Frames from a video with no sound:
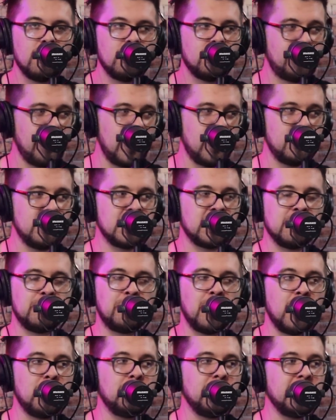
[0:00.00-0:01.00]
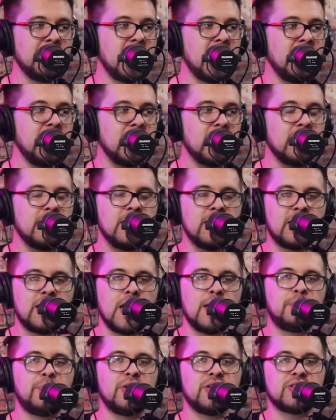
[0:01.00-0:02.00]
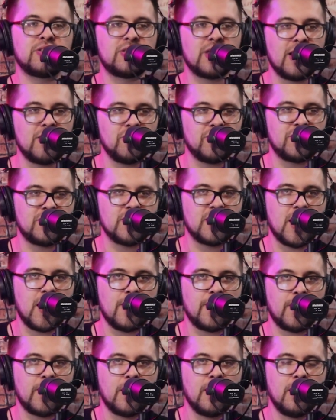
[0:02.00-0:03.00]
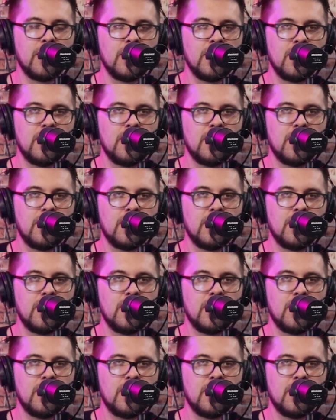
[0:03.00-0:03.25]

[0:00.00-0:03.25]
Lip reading: Fetterman's a bumbling idiot. He can't put a sentence together.